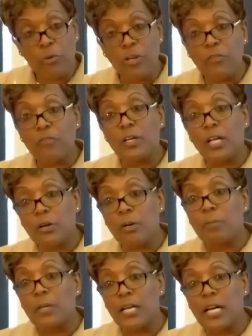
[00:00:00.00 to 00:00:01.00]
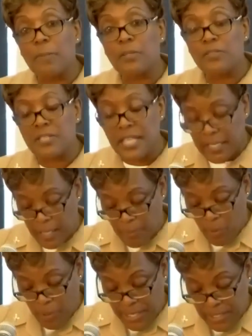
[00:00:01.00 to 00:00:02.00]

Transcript: There were a couple of salient